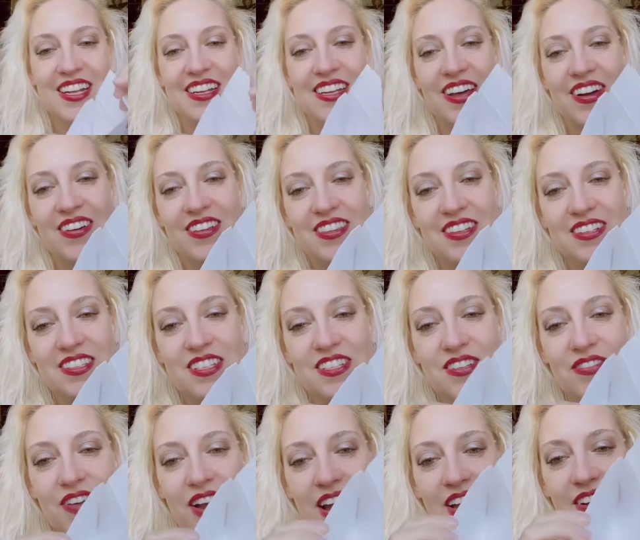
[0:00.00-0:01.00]
no, there's a
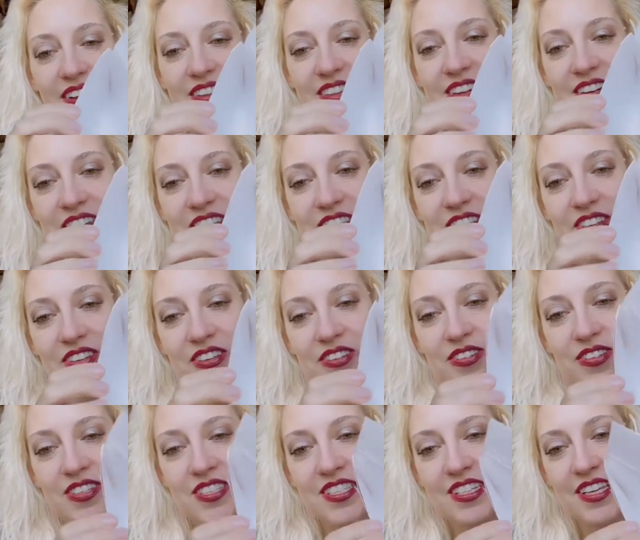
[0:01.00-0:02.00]
divider in there. So
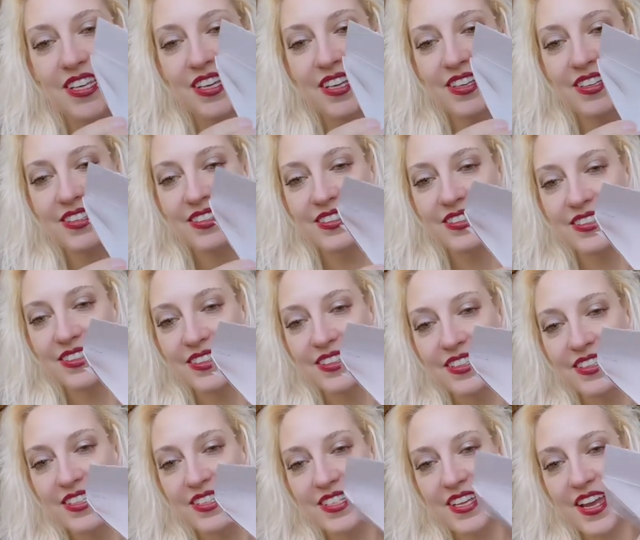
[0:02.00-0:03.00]
you see
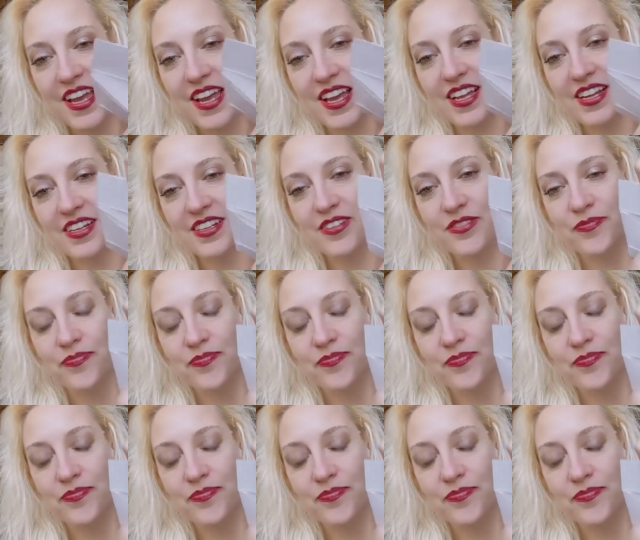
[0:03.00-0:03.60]
tan